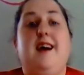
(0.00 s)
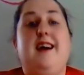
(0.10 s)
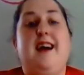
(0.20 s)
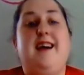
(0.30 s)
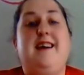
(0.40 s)
Hi
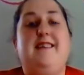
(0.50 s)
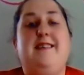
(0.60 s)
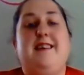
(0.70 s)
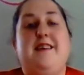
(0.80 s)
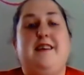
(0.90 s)
guys!
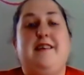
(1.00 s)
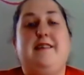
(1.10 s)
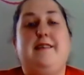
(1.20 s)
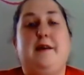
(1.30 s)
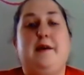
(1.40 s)

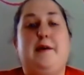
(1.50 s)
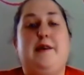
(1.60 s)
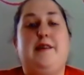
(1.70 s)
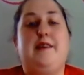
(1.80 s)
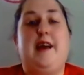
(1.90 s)
So
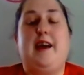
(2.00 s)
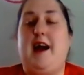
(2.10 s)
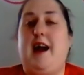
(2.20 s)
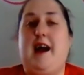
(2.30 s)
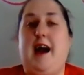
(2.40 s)
today
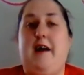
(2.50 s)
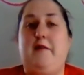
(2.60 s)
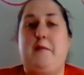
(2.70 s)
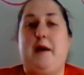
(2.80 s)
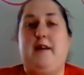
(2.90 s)
I
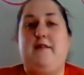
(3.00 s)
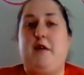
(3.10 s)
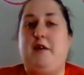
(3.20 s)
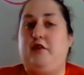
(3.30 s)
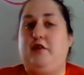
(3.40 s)
have my
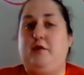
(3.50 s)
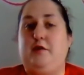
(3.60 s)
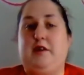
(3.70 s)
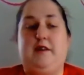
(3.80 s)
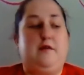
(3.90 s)
foundation
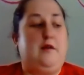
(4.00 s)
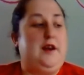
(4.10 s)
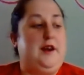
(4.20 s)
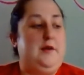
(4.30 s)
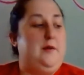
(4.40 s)
routine for
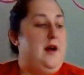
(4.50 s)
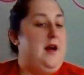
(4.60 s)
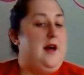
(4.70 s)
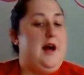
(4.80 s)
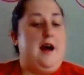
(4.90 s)
you,
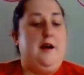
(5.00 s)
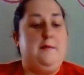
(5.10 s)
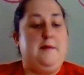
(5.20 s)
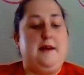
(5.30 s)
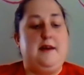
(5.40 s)

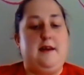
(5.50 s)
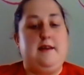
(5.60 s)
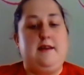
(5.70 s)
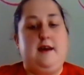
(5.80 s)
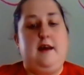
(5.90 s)

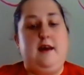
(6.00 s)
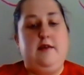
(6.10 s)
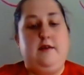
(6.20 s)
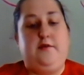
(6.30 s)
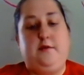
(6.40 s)
and
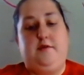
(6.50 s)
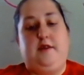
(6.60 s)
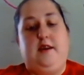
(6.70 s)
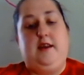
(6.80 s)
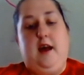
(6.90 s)
in this
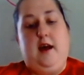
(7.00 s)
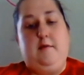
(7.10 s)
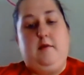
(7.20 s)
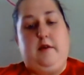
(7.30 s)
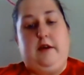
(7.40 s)
routine
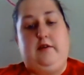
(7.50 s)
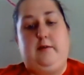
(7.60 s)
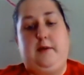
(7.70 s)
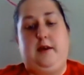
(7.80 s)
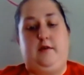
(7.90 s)
I'm going
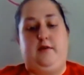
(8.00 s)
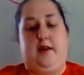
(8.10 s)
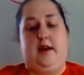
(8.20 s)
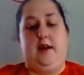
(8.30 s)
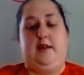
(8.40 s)
to be
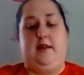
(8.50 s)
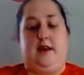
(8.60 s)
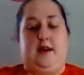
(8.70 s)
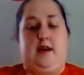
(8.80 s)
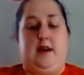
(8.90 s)
using
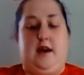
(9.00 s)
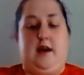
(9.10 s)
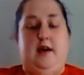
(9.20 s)
the